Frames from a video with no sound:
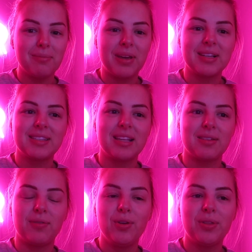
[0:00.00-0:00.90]
Because there's
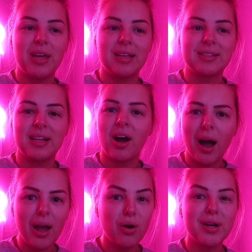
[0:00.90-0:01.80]
a few things that
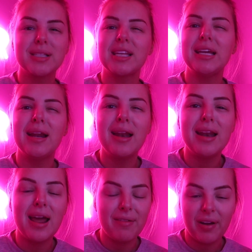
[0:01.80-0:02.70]
I honestly
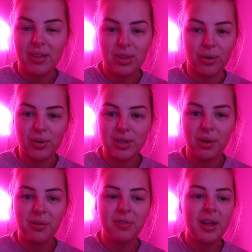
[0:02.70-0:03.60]
never thought
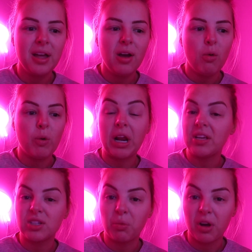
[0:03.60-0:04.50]
of when I
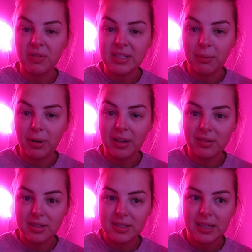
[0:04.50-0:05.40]
used to work for someone
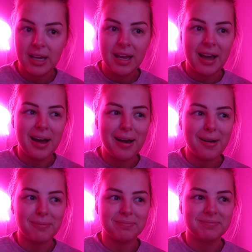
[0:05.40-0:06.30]
else.
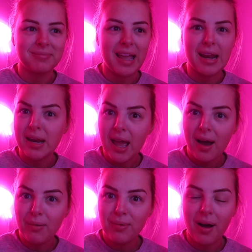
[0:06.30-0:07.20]
And
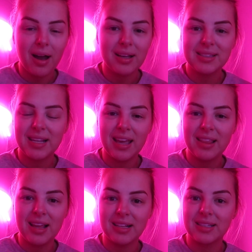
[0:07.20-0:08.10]
now I see
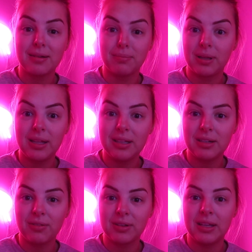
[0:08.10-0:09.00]
things completely
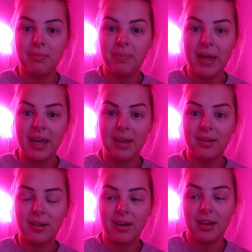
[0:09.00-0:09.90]
differently
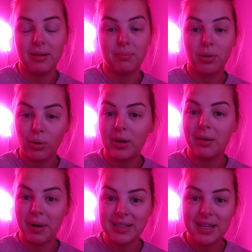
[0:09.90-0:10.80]
being an
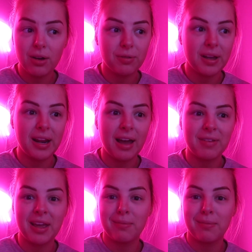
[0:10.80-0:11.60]
employer myself and having